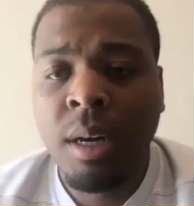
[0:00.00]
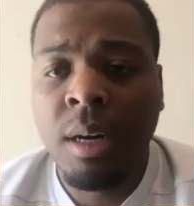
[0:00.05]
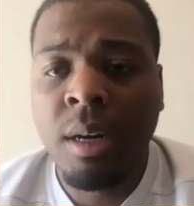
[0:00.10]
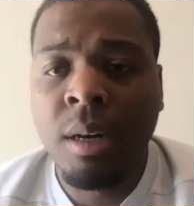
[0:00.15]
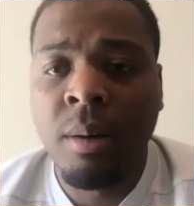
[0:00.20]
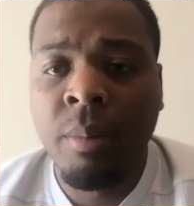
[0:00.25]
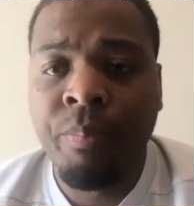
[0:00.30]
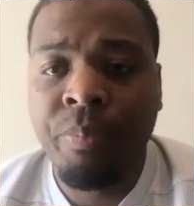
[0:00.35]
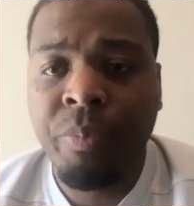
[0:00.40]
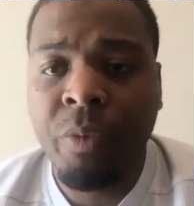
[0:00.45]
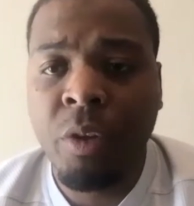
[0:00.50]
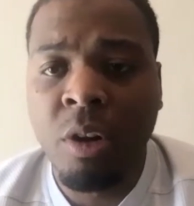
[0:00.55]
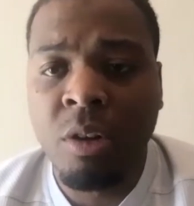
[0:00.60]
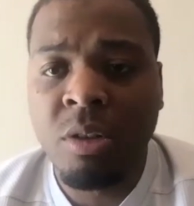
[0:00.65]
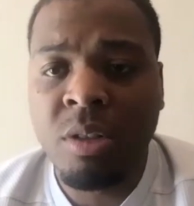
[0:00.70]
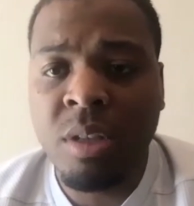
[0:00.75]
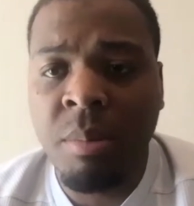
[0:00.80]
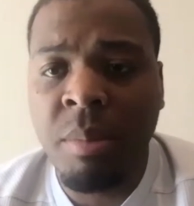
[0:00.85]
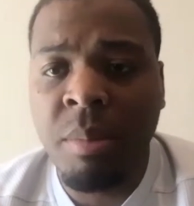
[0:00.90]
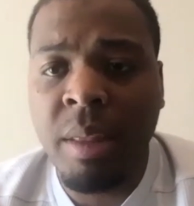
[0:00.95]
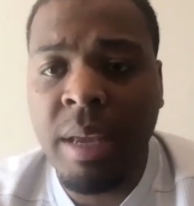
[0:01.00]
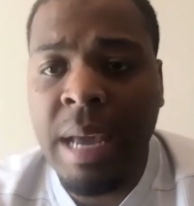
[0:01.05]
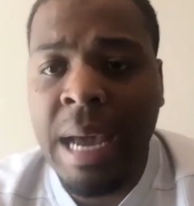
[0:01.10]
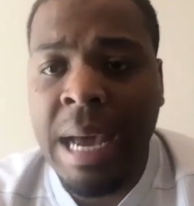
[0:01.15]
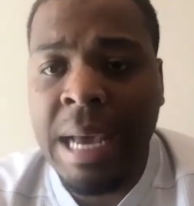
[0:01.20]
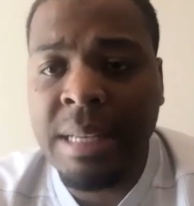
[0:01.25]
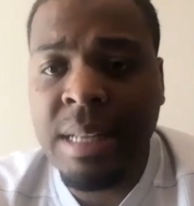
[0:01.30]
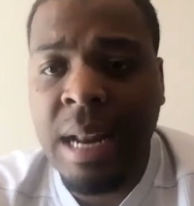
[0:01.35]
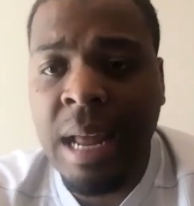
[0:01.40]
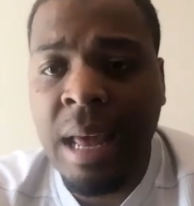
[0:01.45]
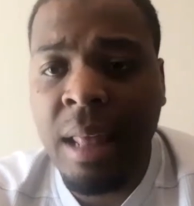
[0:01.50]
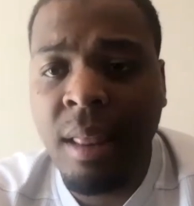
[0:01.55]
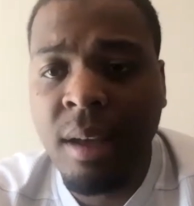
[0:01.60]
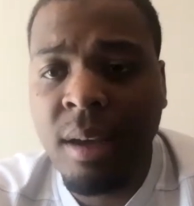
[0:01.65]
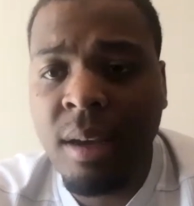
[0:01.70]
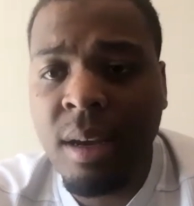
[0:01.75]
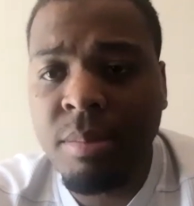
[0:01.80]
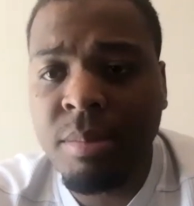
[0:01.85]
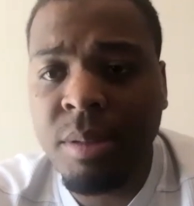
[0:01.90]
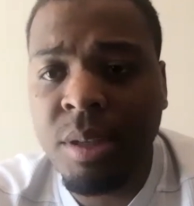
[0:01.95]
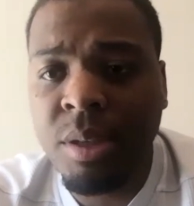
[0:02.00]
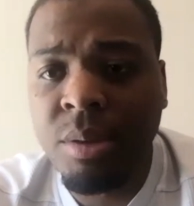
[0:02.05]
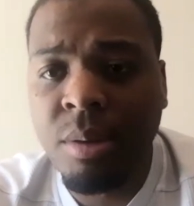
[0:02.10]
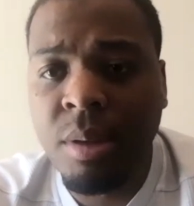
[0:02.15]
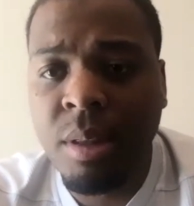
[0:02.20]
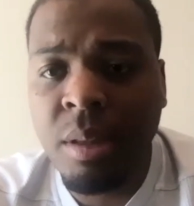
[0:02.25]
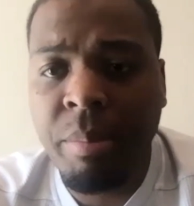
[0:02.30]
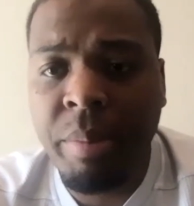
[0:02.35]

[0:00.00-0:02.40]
some of the guys that I look up to